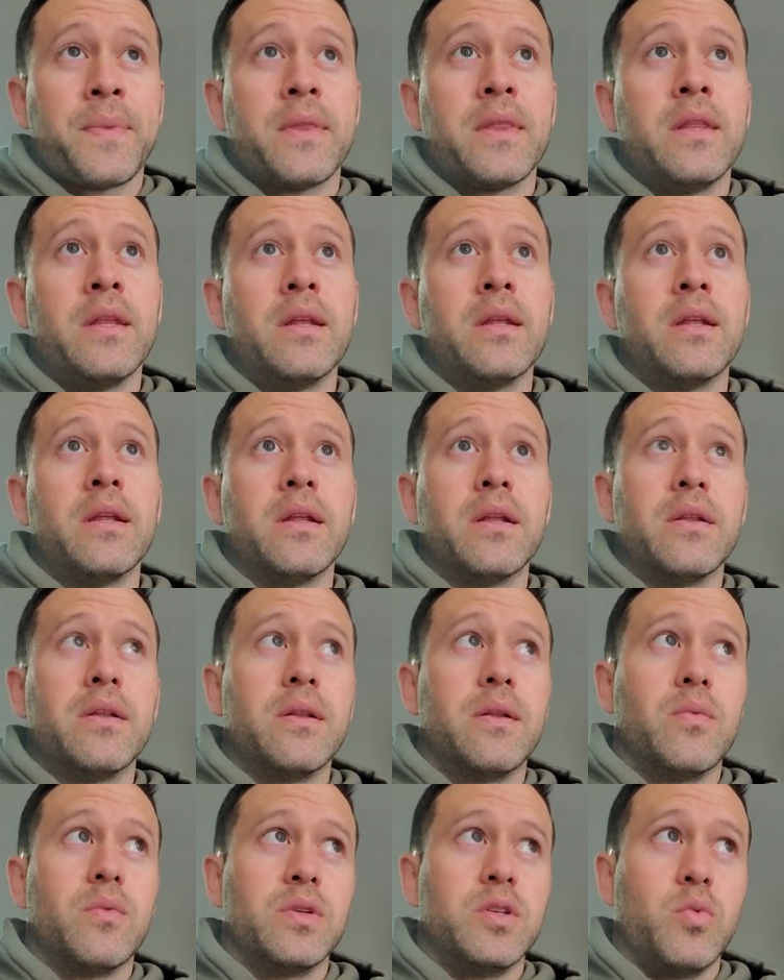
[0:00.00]
The
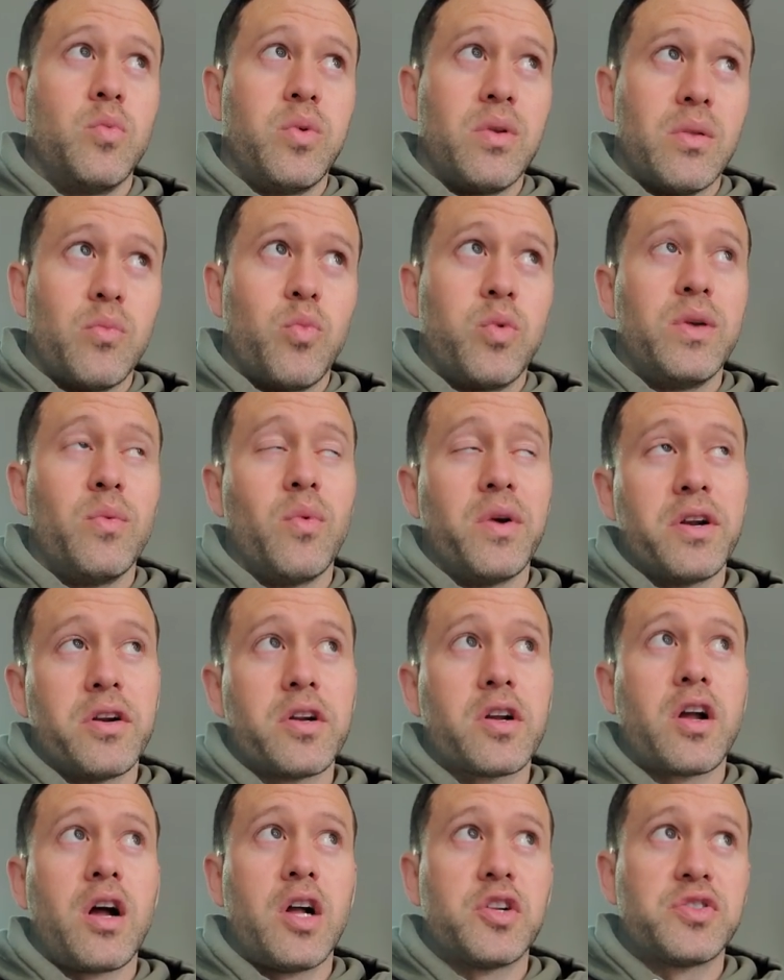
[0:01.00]
we went
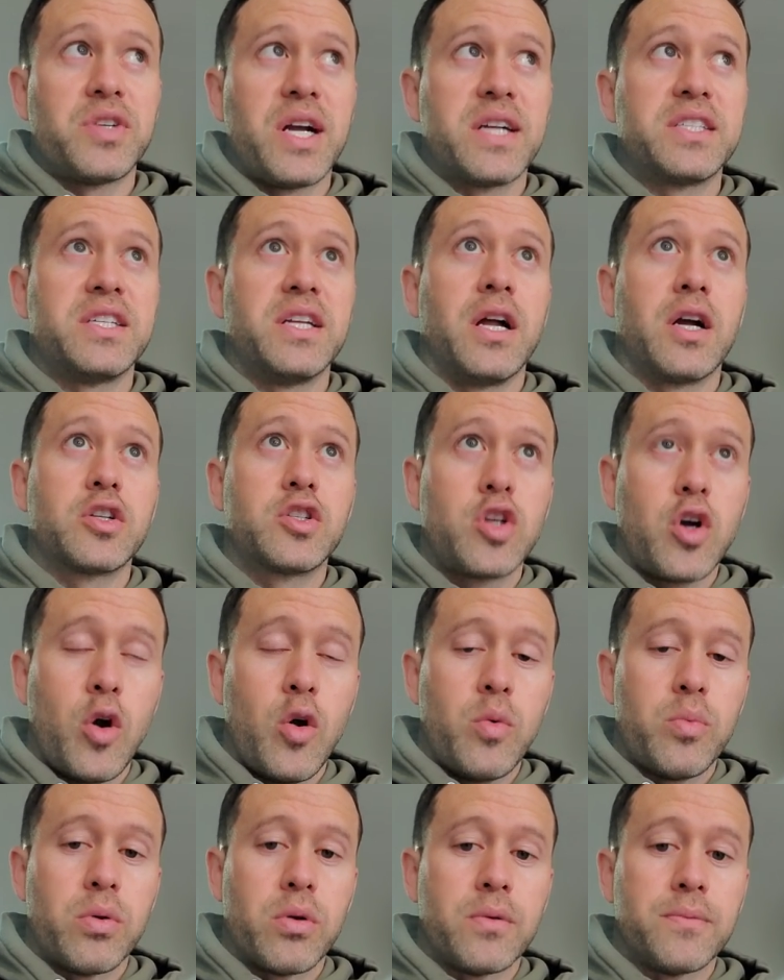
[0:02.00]
under contract in
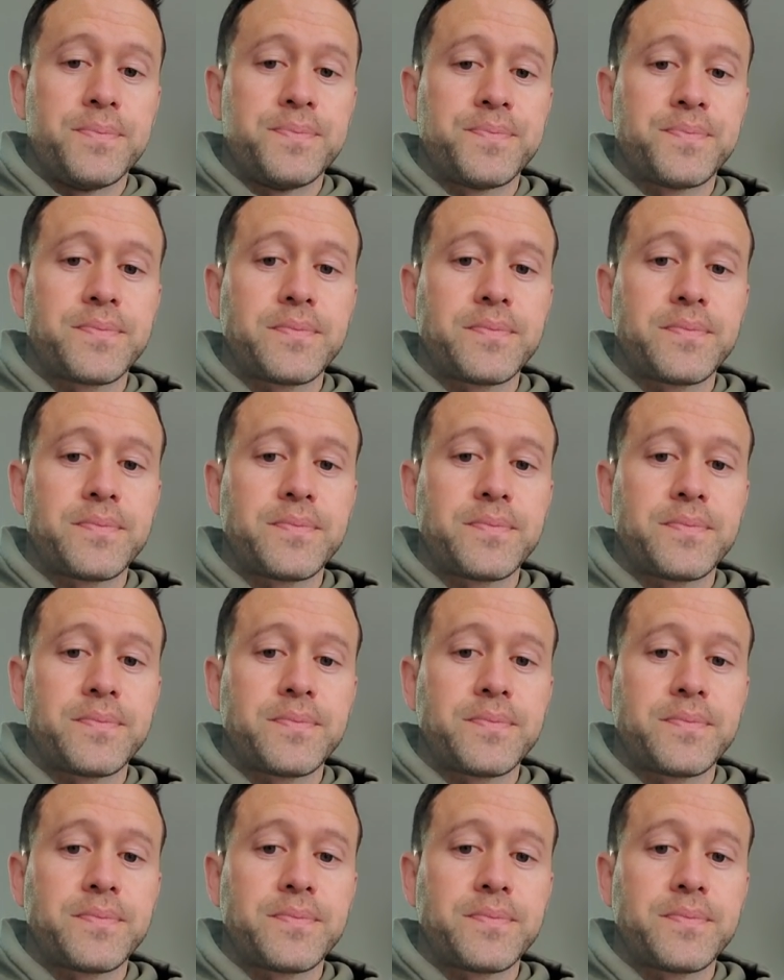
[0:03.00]
October,